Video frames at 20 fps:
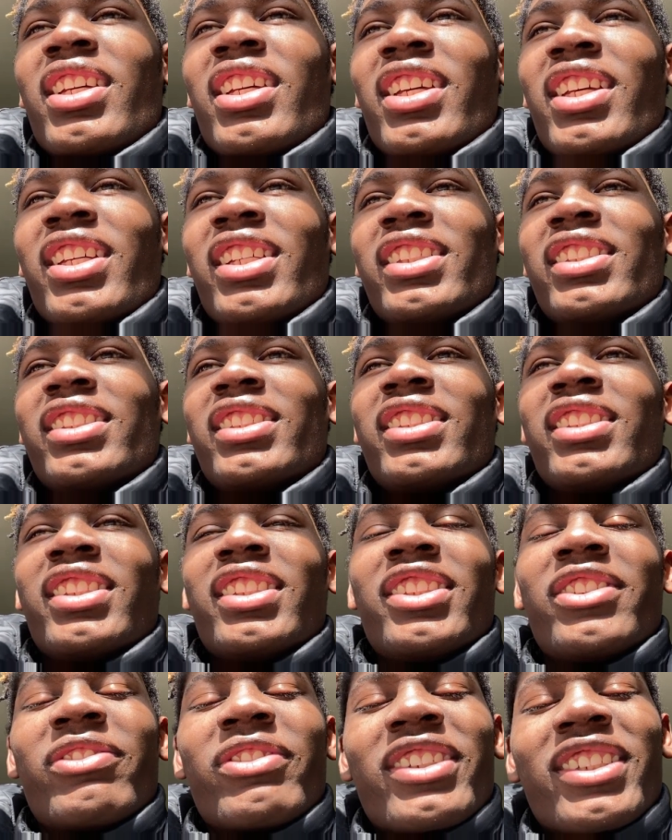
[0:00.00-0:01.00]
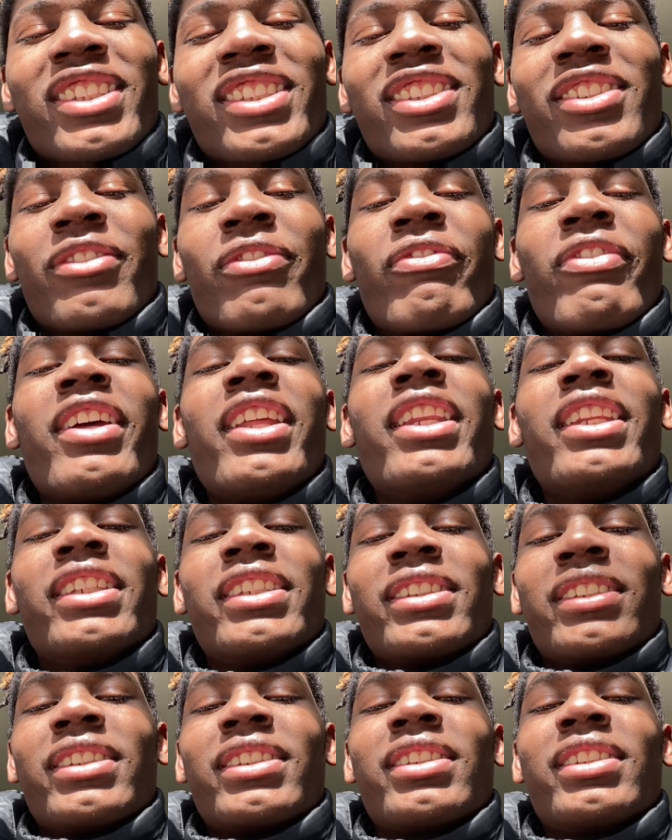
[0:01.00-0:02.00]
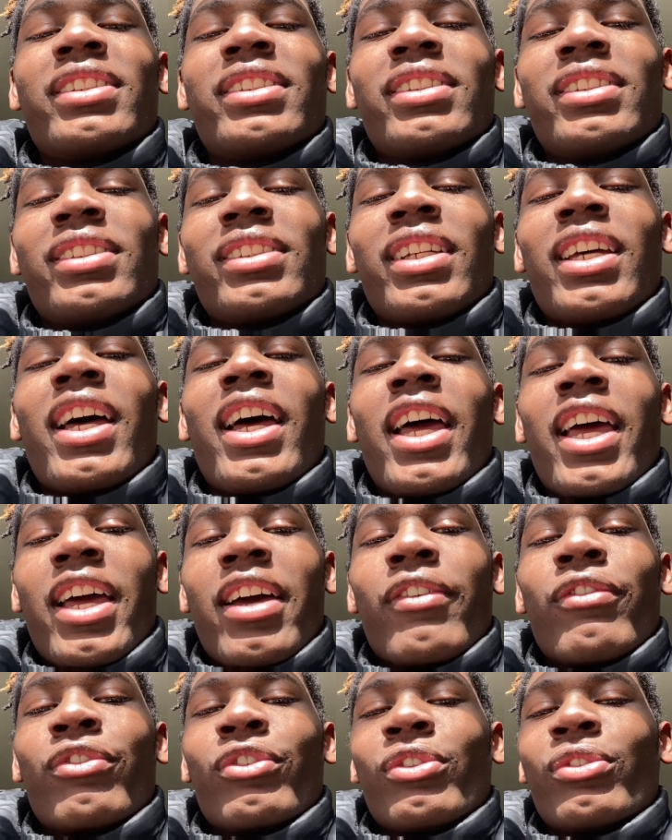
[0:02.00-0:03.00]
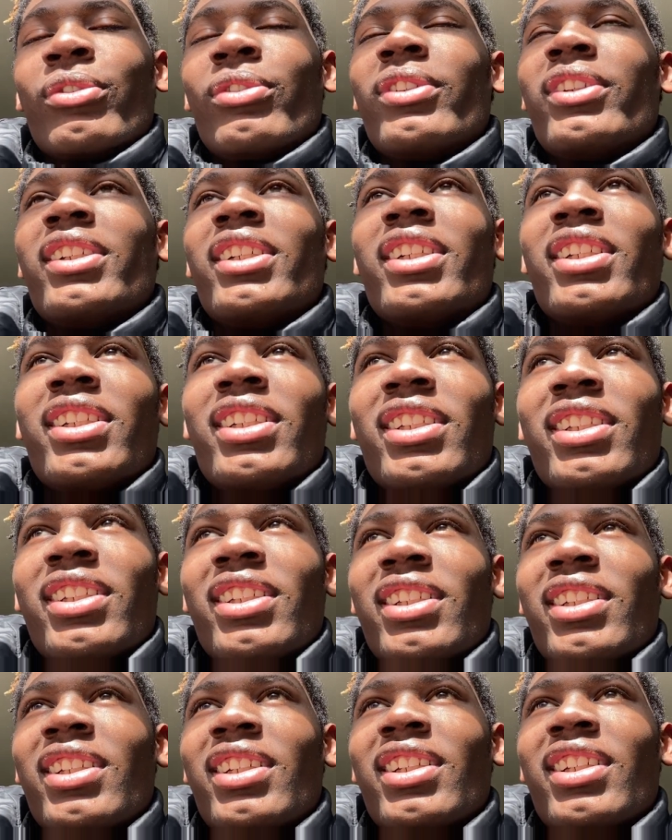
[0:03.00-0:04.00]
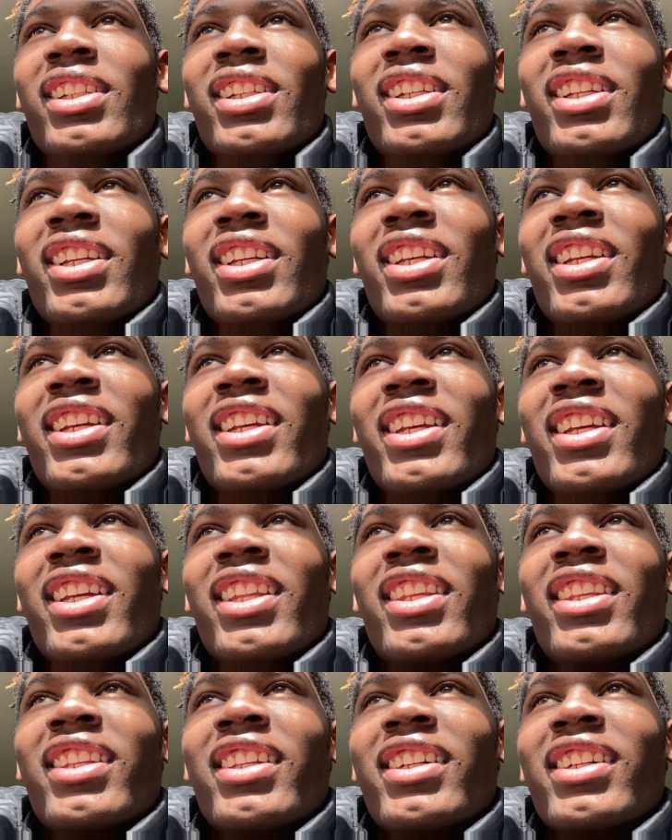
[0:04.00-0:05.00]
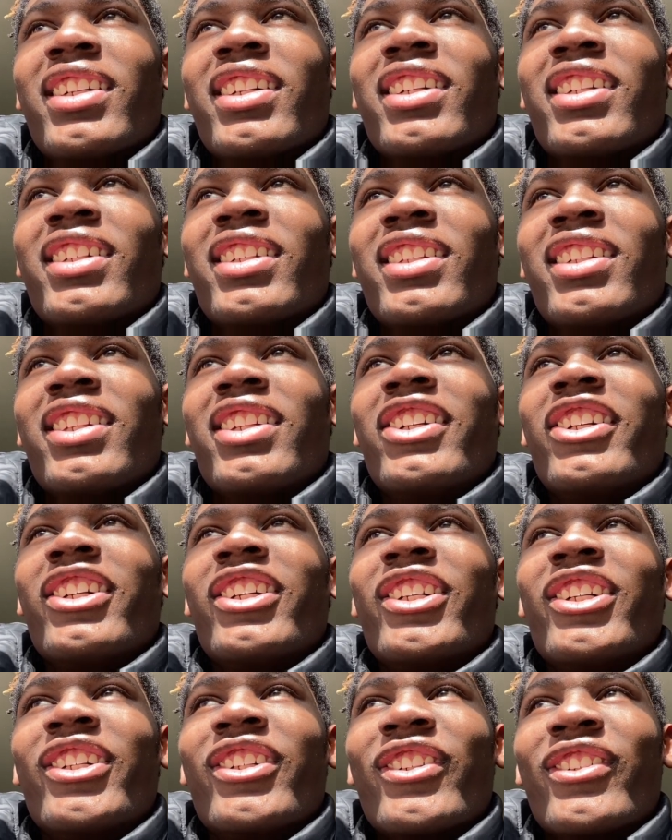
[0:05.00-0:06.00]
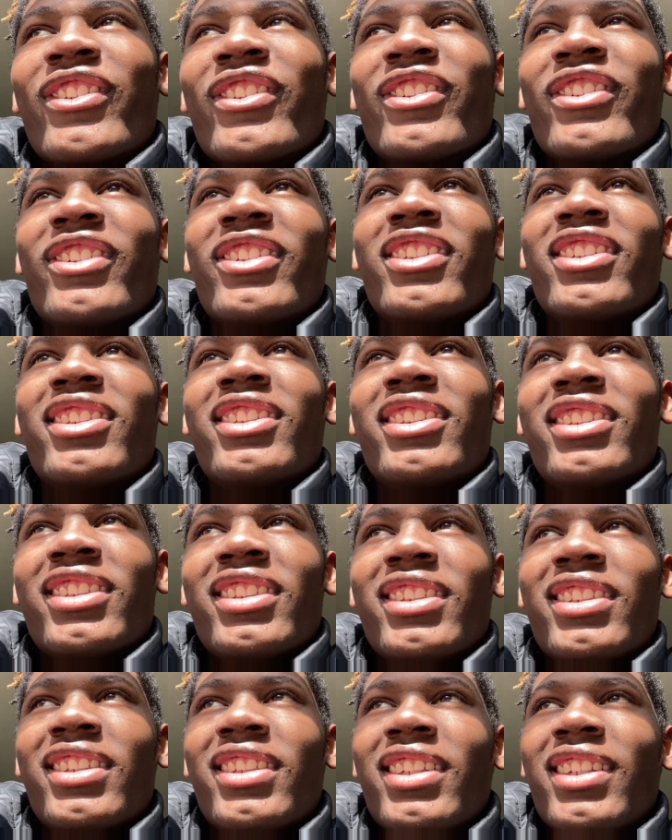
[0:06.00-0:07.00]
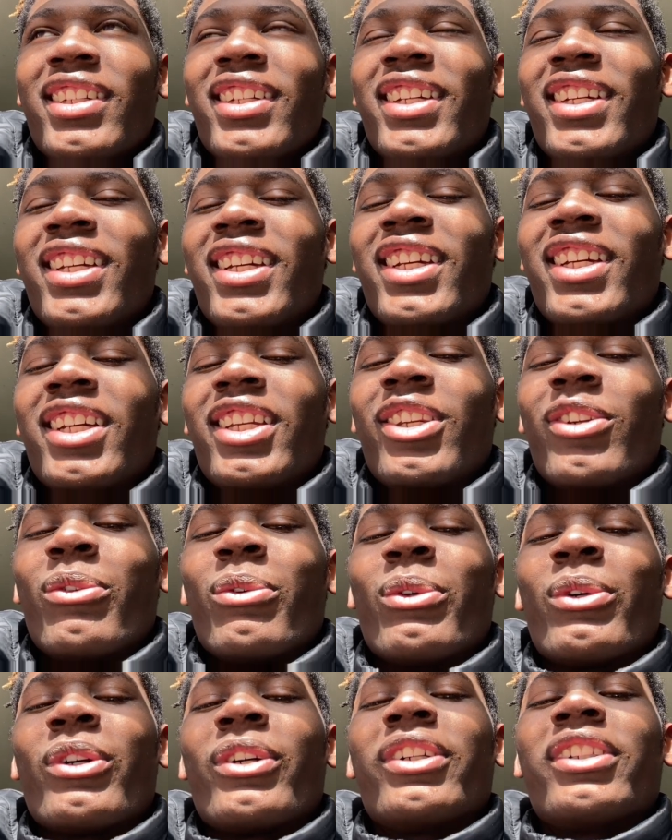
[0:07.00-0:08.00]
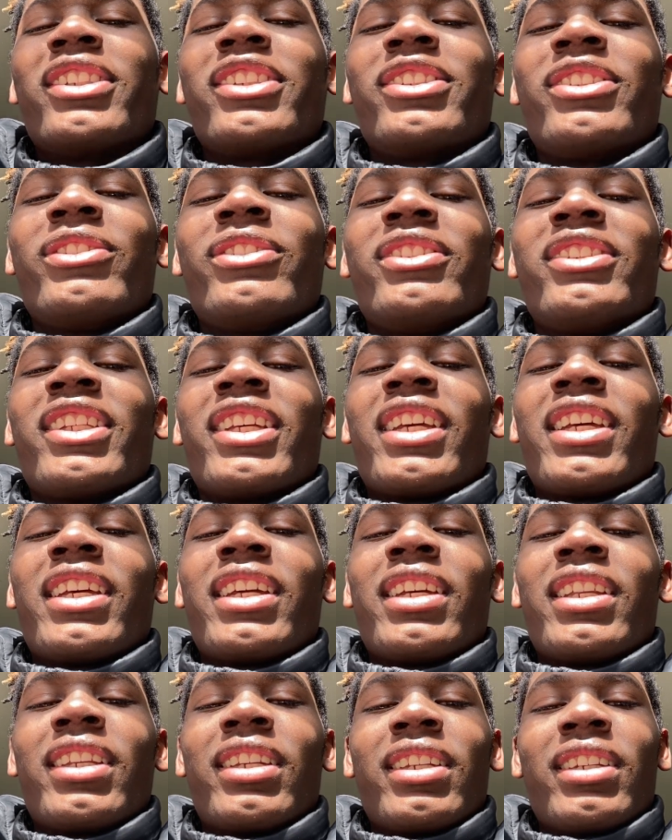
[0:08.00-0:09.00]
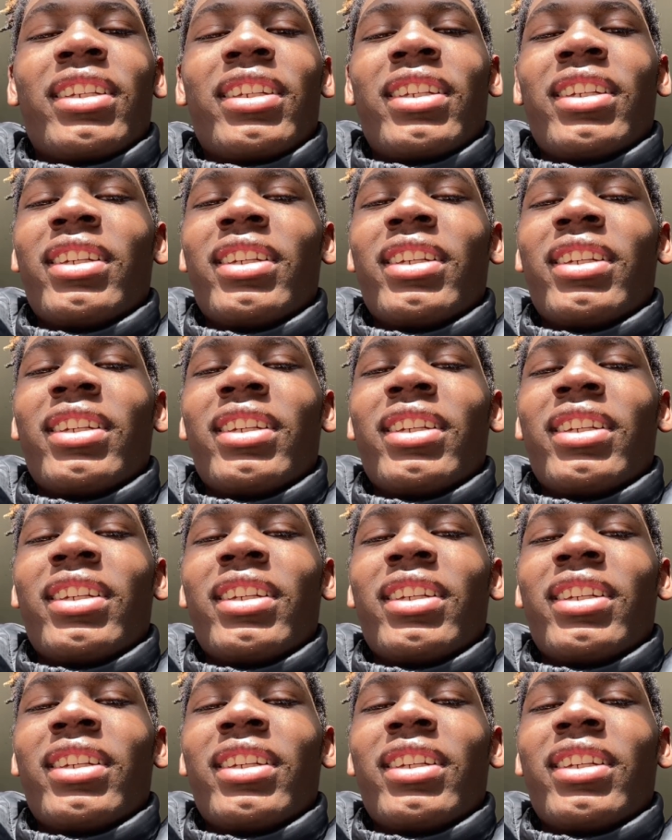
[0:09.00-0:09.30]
is is because the feelings I have for you and the love and the words that you saying and